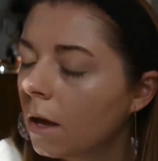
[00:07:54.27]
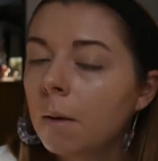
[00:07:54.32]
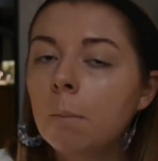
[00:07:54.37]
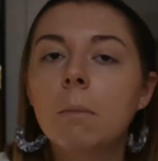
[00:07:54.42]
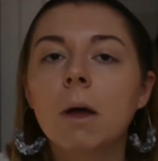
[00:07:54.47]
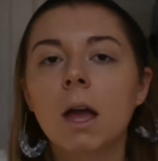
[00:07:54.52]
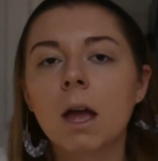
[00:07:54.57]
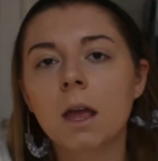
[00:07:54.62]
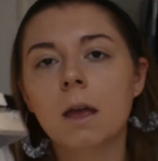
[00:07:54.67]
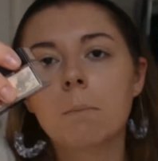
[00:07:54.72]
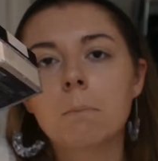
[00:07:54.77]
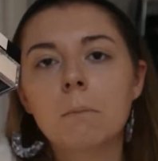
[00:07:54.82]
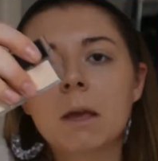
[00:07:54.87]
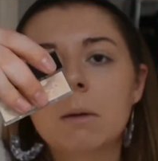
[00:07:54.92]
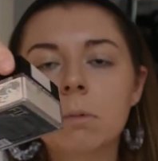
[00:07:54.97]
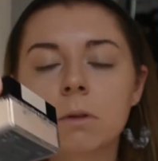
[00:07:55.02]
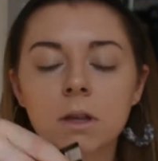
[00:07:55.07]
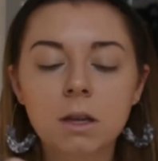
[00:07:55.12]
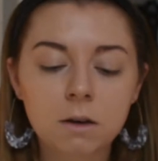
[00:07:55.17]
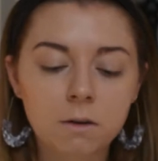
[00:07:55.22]
my
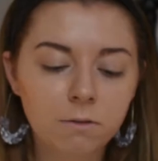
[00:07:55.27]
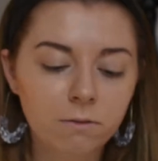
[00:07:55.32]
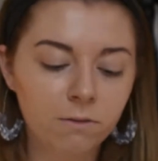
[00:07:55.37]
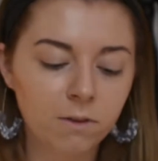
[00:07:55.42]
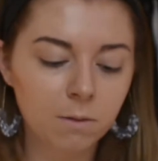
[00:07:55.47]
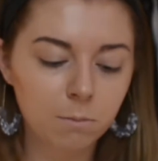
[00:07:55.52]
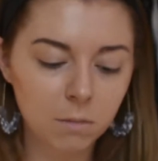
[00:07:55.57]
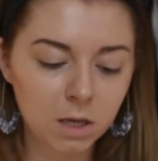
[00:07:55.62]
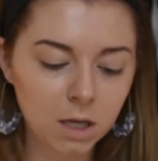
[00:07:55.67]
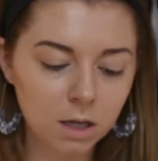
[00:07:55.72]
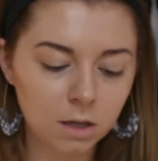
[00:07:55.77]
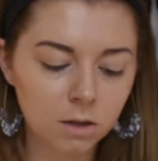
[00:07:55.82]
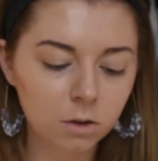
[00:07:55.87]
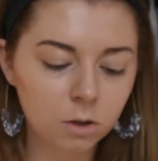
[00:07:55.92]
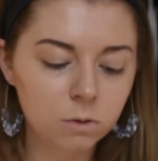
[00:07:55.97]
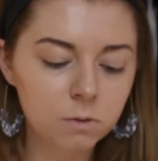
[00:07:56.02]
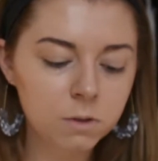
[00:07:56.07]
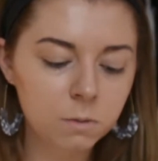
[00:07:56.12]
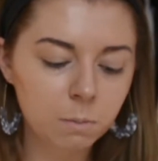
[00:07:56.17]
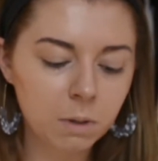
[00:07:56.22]
Maybelline Fit Me
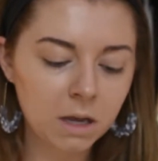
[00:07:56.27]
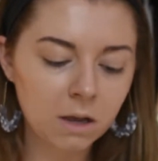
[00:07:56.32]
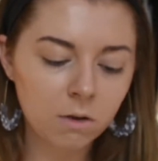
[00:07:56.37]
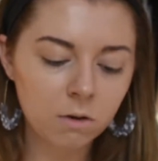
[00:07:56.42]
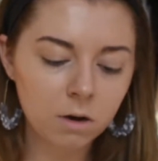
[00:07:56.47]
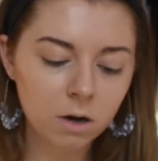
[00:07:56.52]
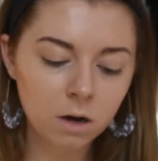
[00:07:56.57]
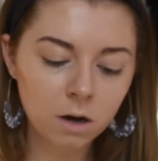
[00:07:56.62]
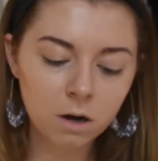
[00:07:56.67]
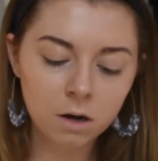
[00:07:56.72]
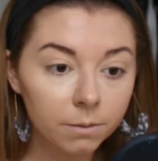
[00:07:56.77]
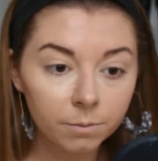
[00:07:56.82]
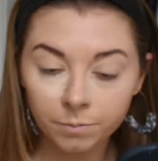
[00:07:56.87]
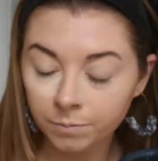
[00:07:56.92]
Loose powder,